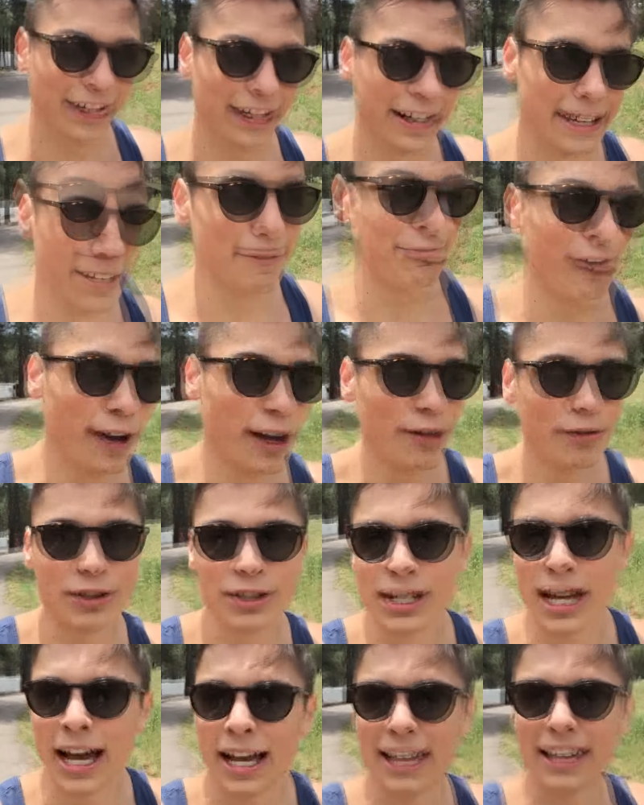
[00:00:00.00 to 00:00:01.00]
you're gonna fall off
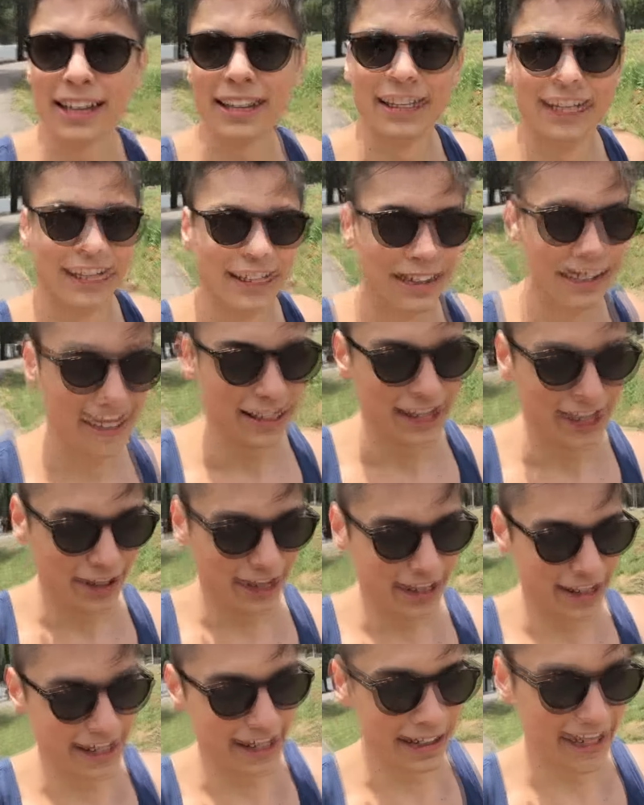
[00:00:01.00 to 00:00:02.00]
your diet, you're
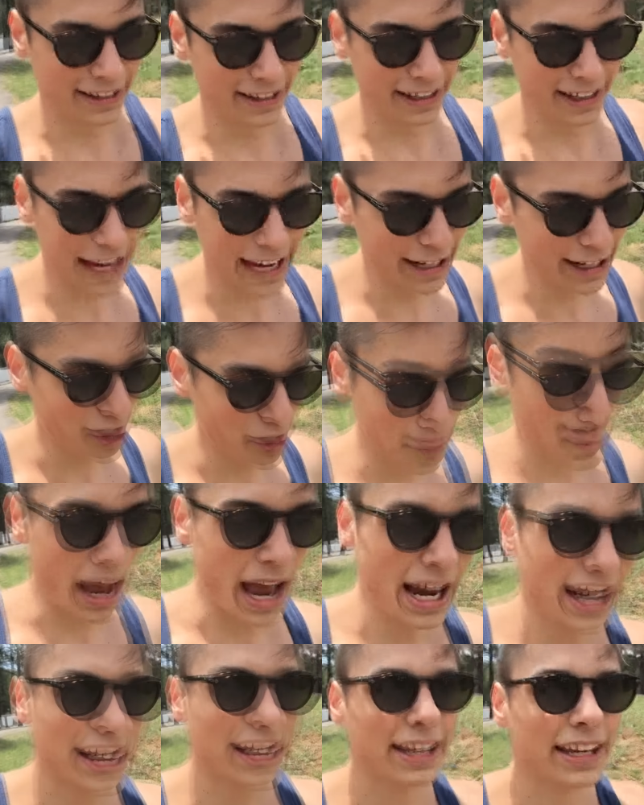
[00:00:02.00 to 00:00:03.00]
gonna gain it all
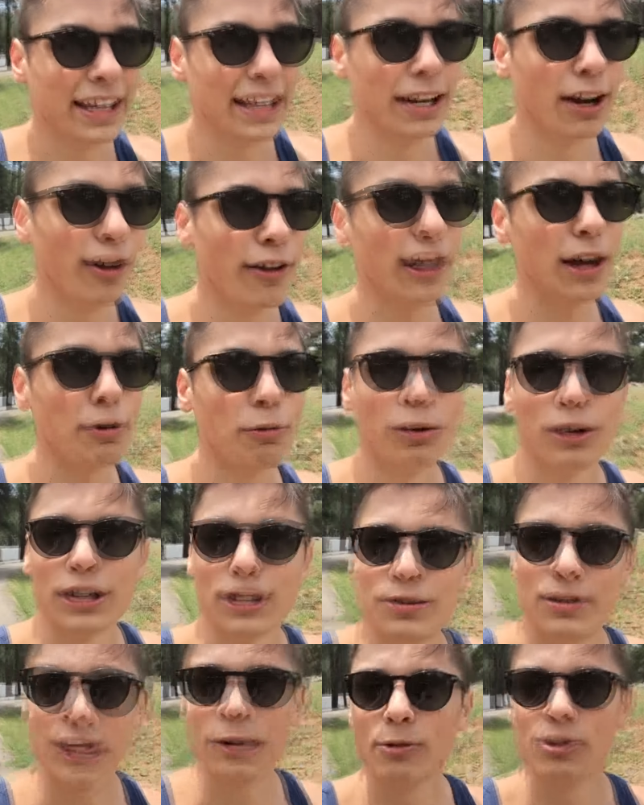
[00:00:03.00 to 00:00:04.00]
back, and all that work
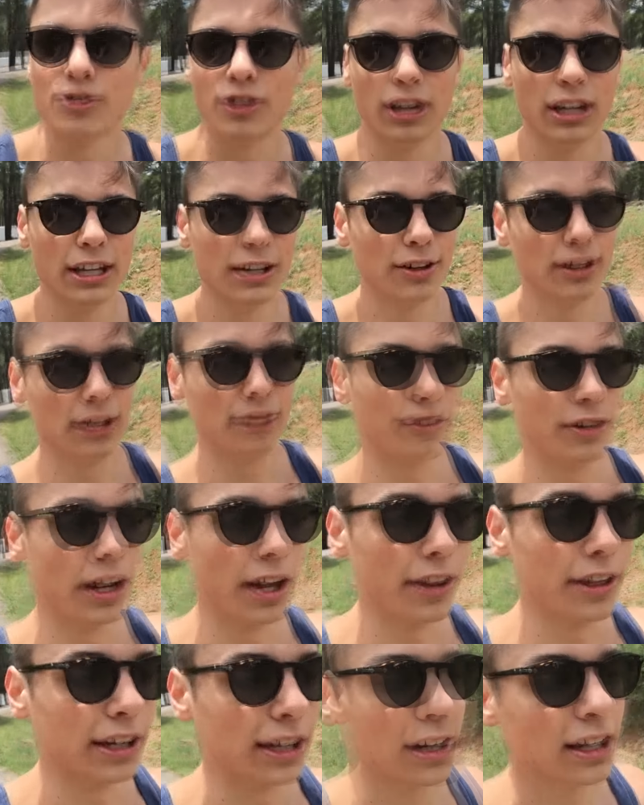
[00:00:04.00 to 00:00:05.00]
you did was literally for
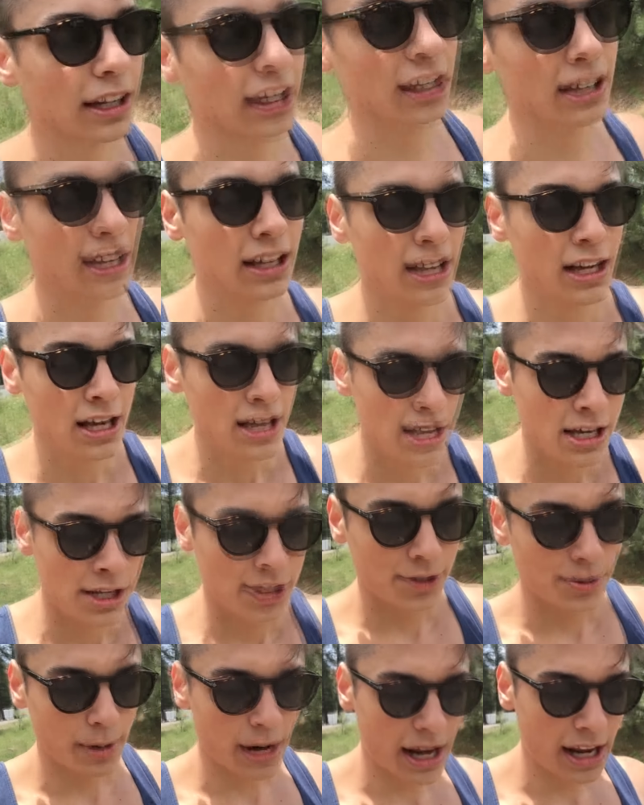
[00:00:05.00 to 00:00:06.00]
nothing.
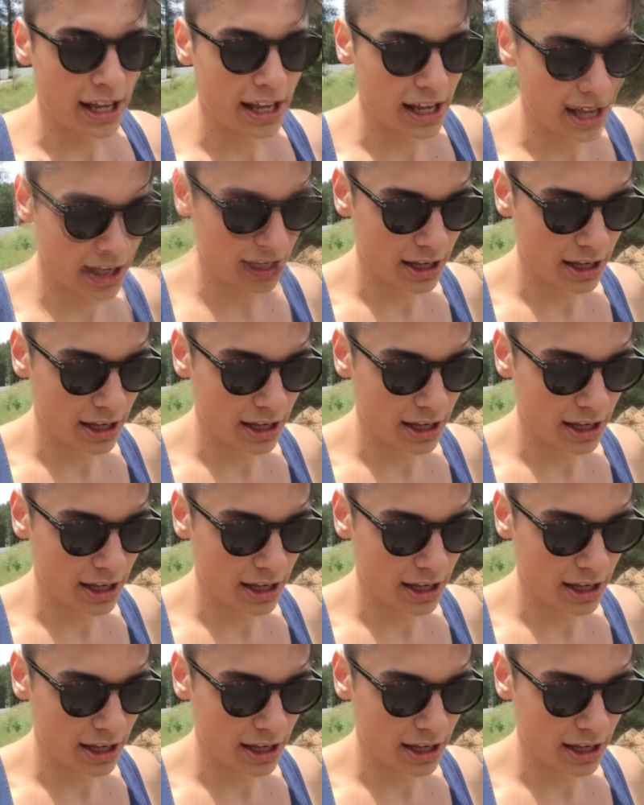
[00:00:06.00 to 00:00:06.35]
So what I,